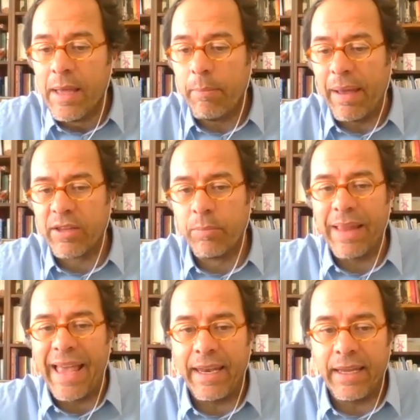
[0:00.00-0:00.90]
better
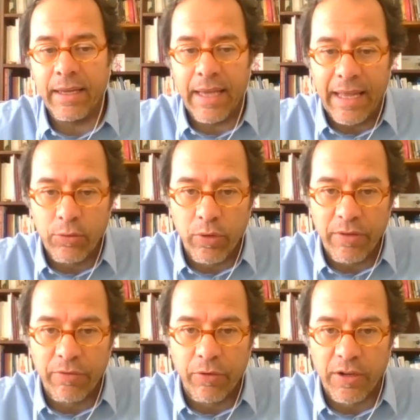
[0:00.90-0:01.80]
planning and to
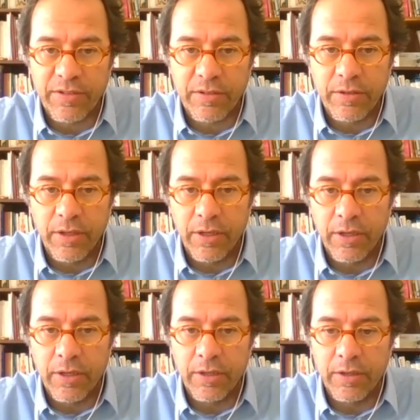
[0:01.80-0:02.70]
enforce
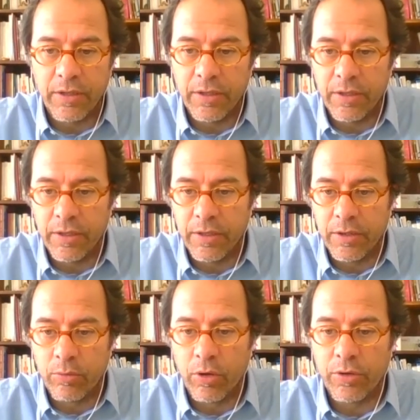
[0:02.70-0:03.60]
the
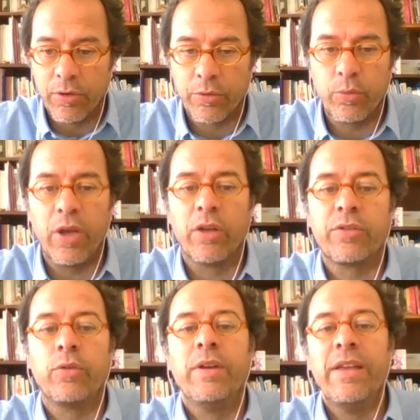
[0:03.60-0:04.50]
wrong use. We
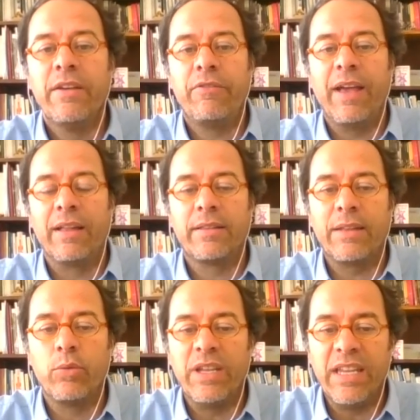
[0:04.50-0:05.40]
also felt
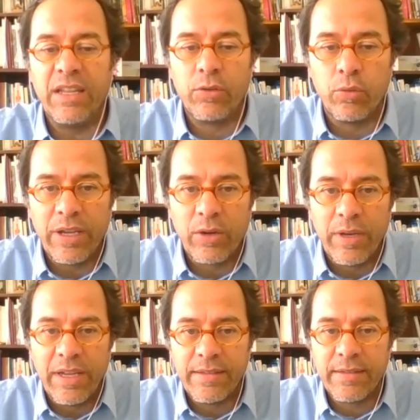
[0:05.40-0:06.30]
that we need to
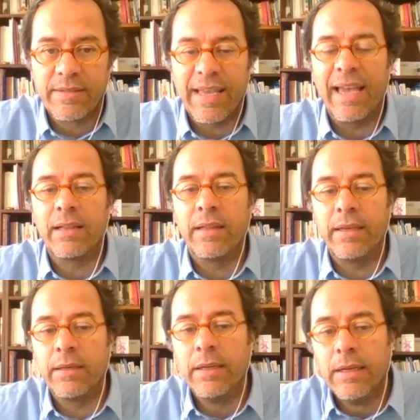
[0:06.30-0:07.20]
increase the
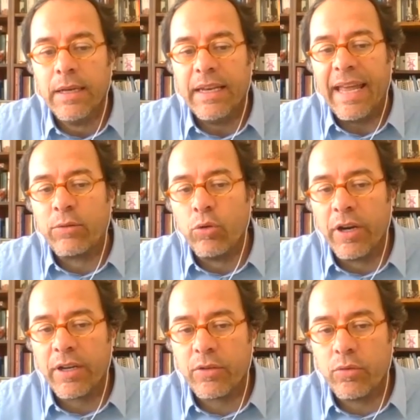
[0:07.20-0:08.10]
cycling
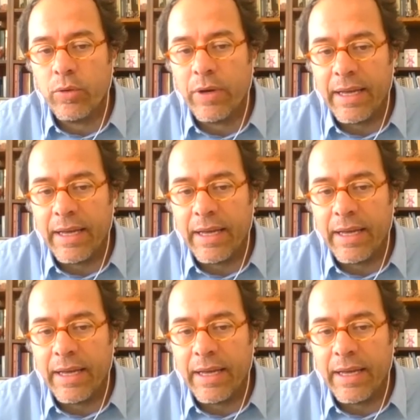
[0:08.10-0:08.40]
network to